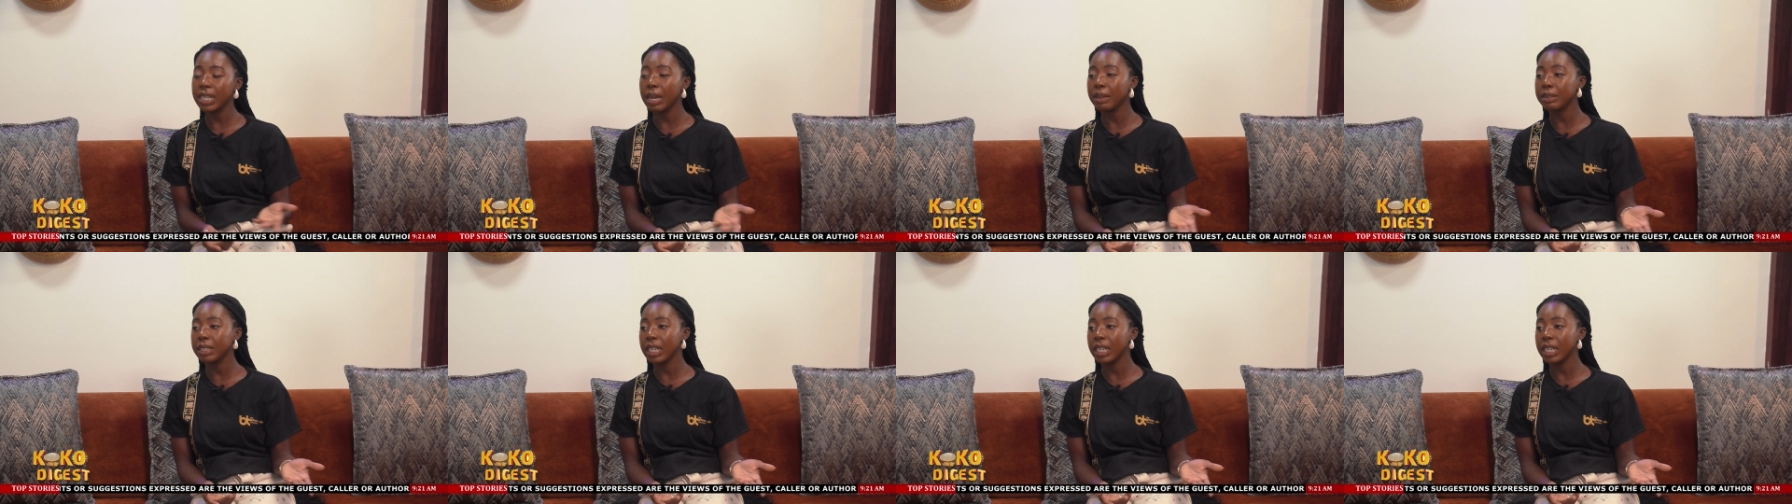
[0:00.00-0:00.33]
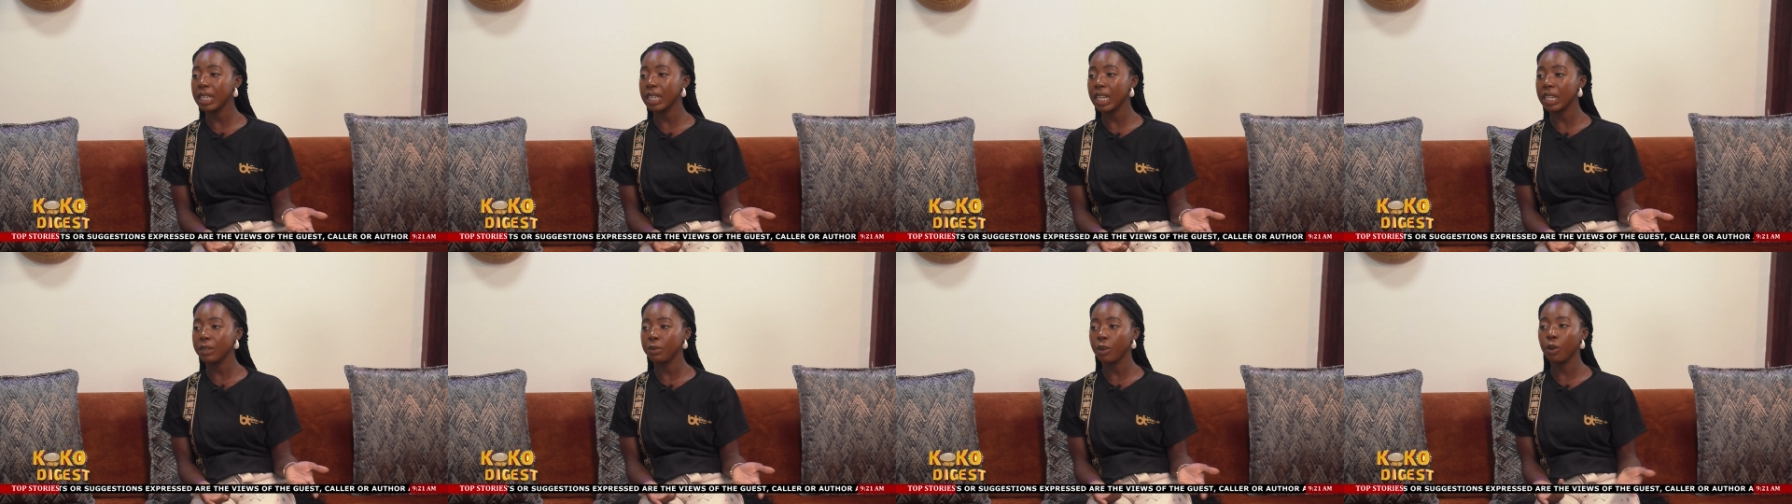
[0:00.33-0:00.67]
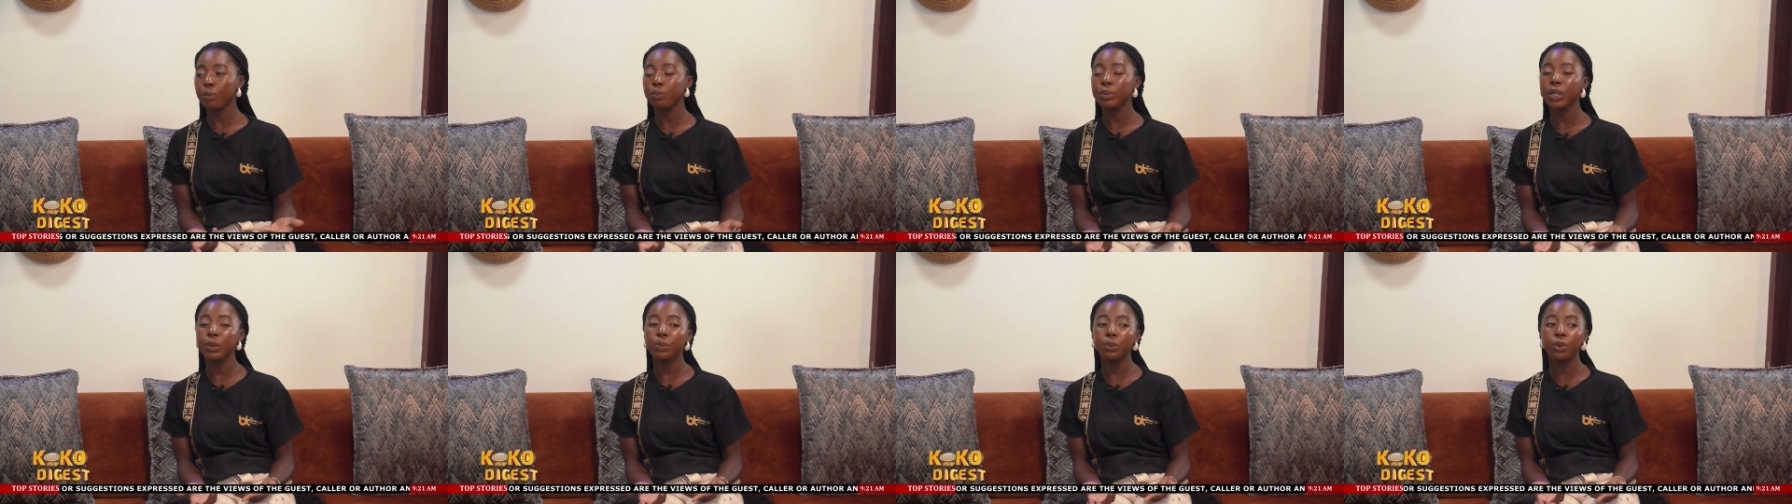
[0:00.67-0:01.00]
And even
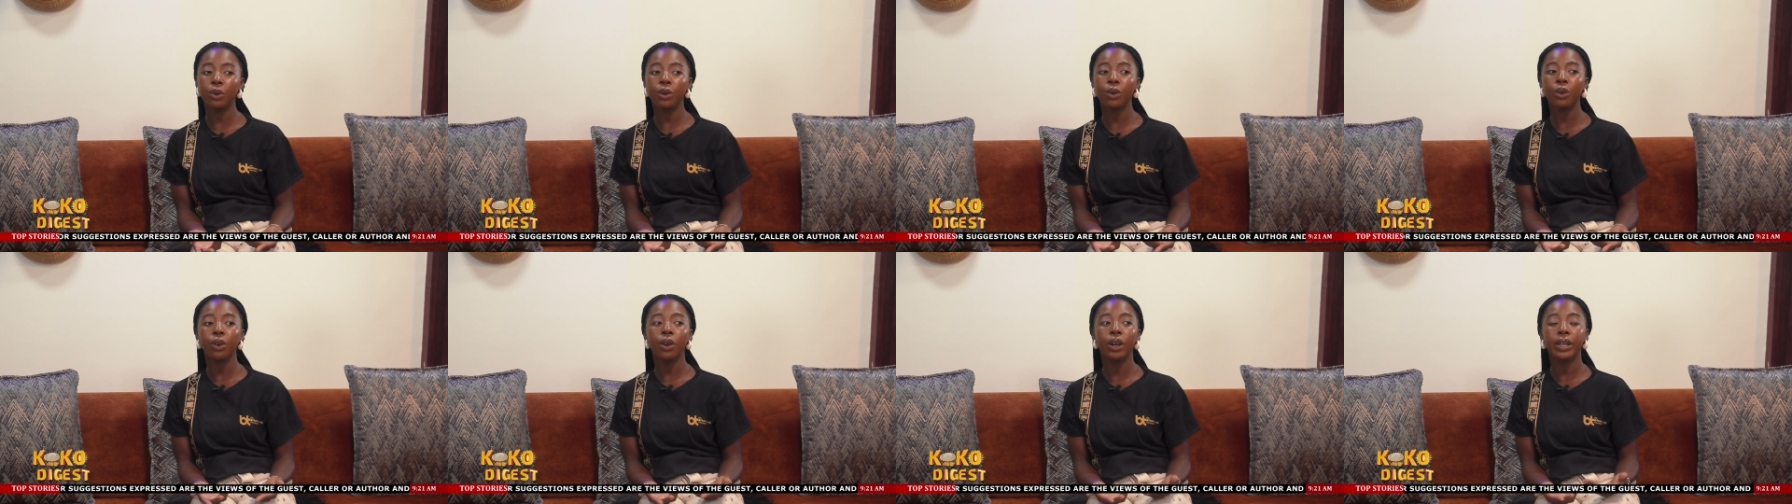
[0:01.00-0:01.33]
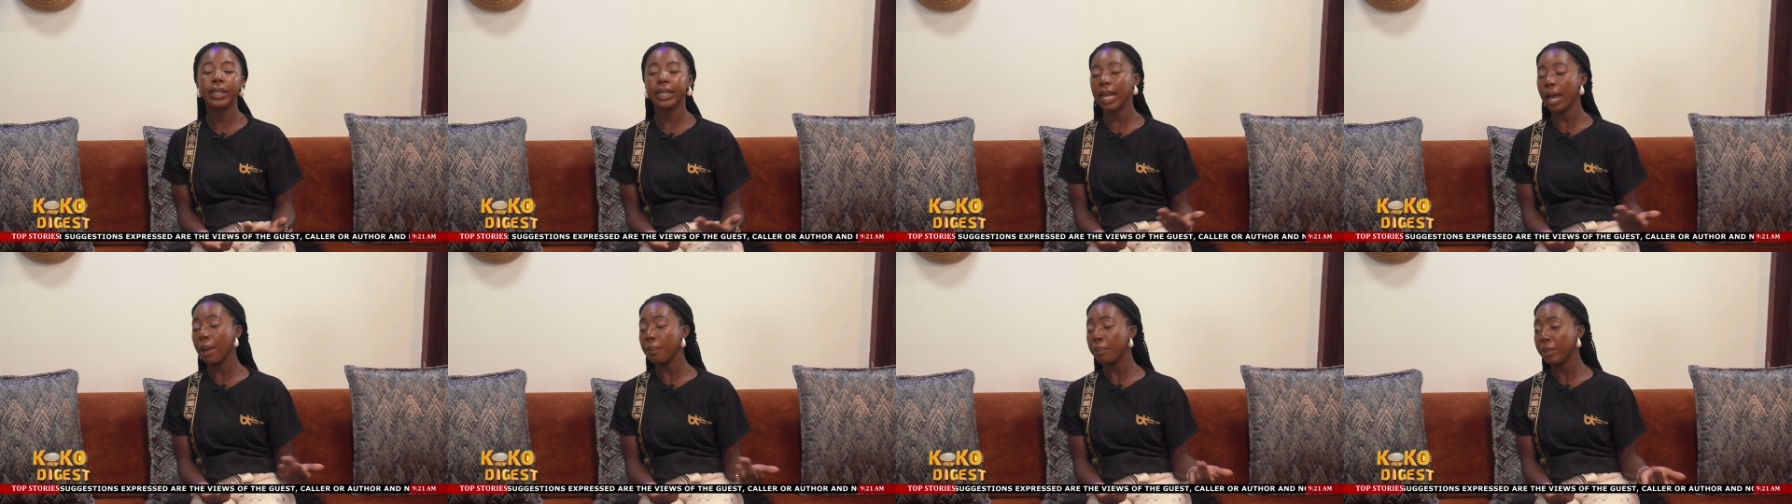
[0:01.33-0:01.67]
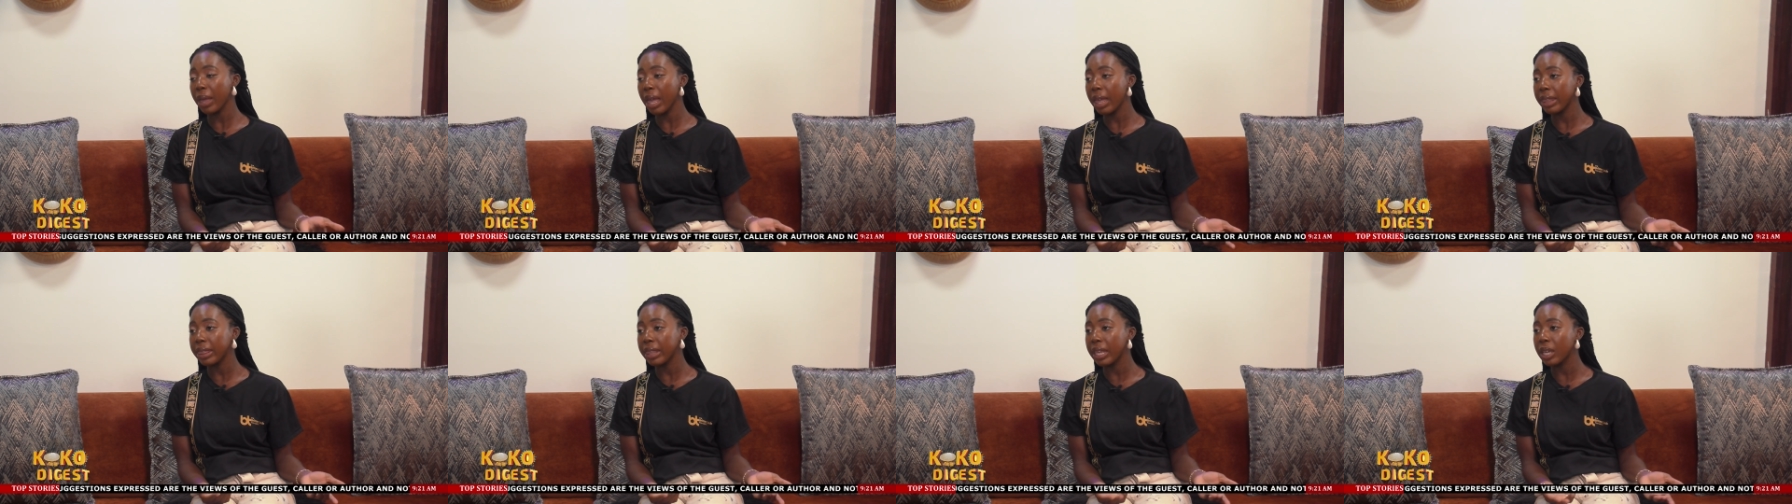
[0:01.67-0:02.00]
sometimes on people on
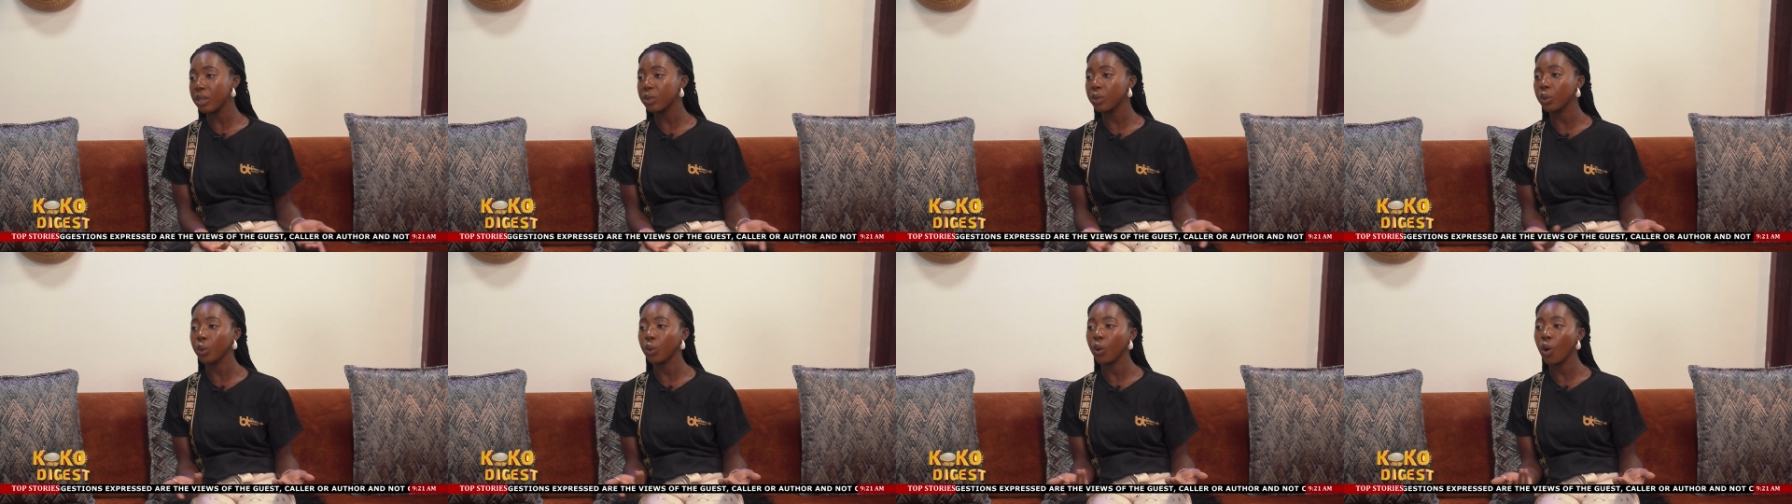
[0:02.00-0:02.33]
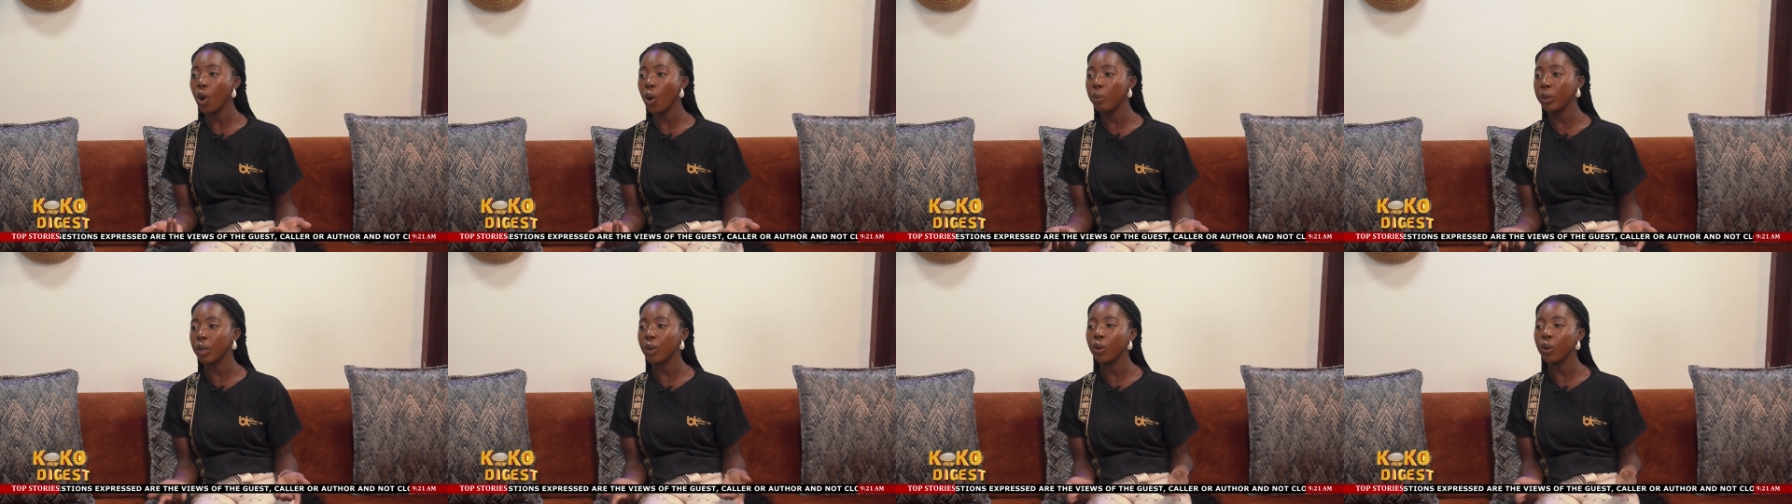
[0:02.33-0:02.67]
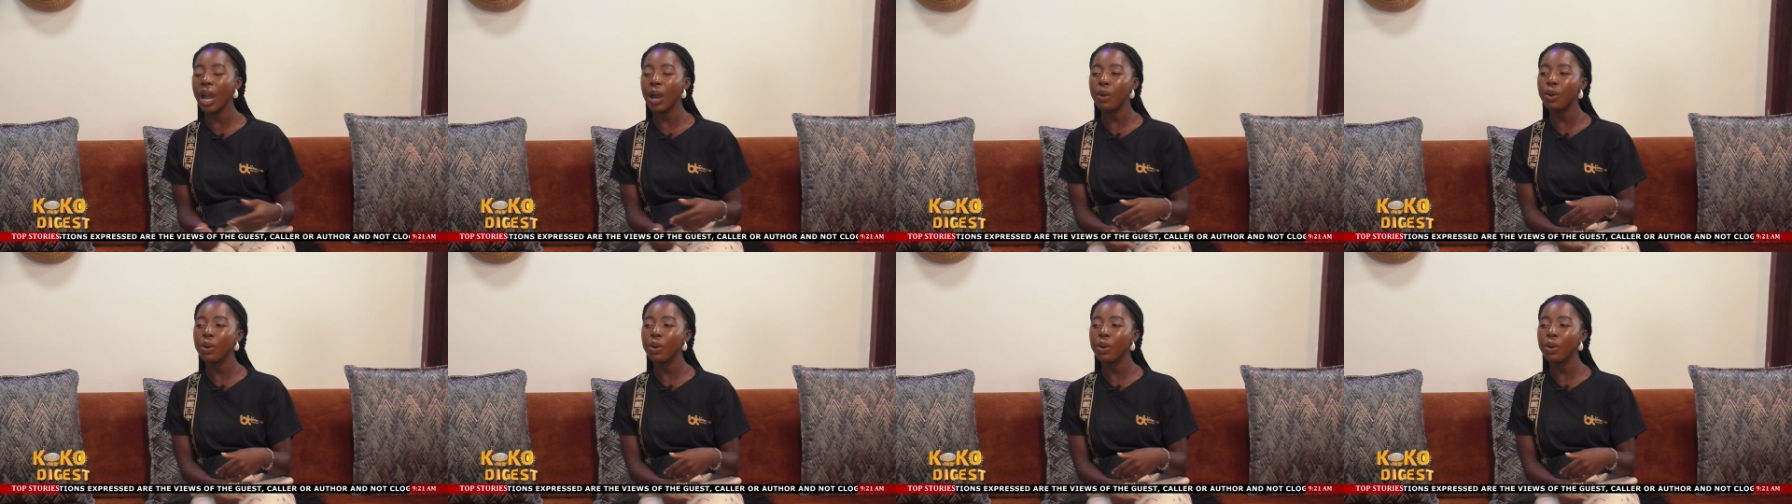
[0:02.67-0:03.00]
their birthdays will yes,
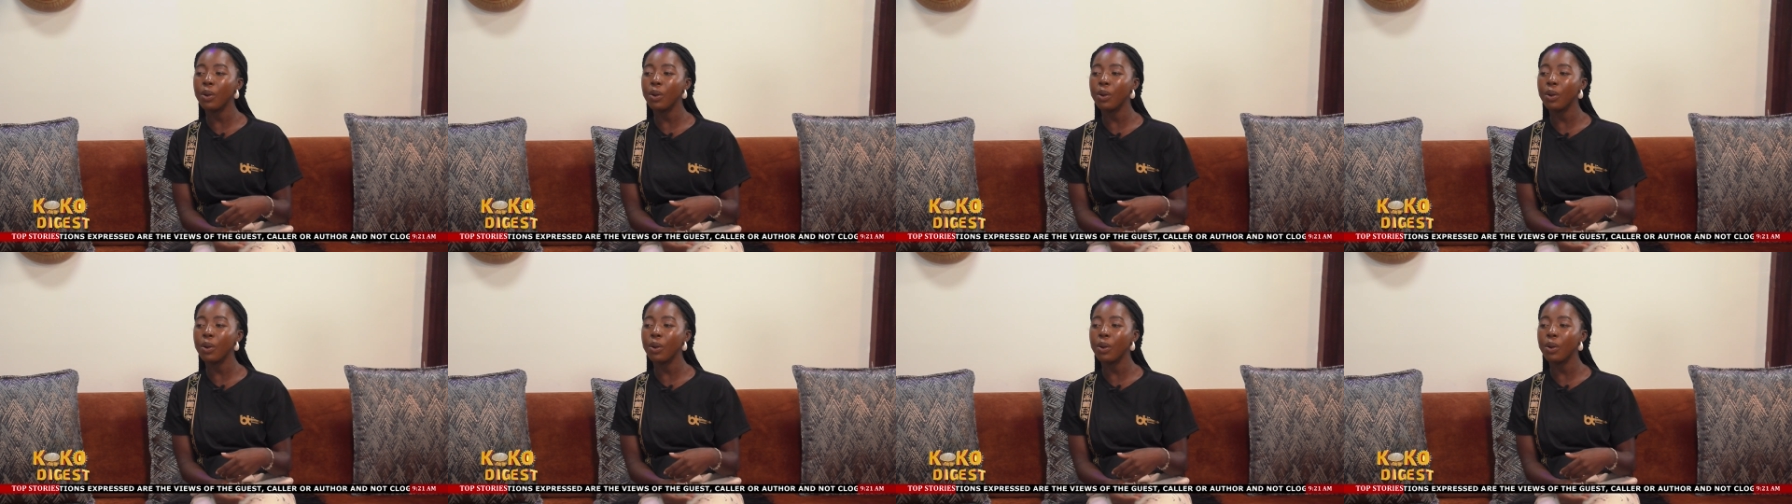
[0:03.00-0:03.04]
call me, yes.